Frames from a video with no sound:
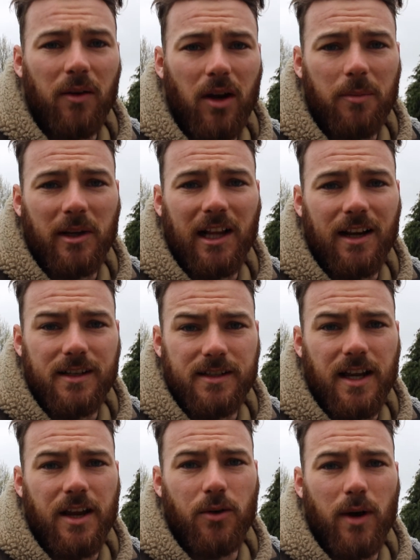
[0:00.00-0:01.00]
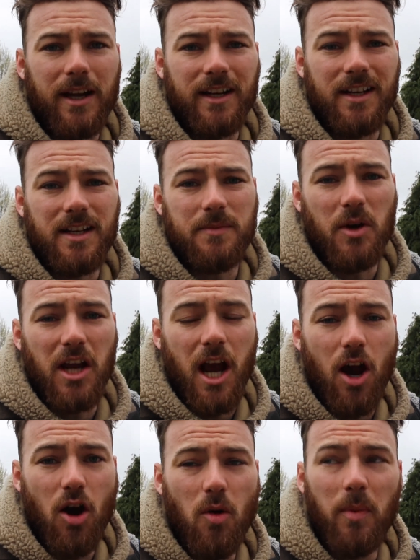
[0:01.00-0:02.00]
at Rob and Claire's now, and it is my
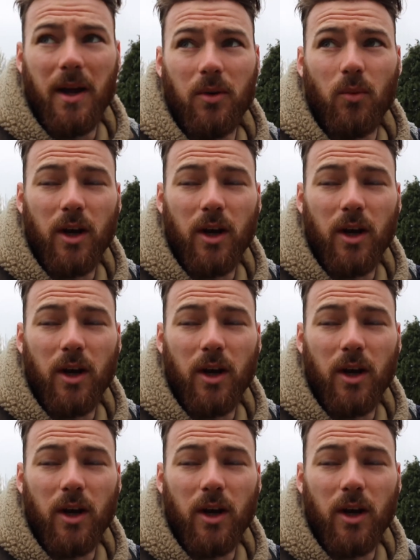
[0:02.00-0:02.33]
hope and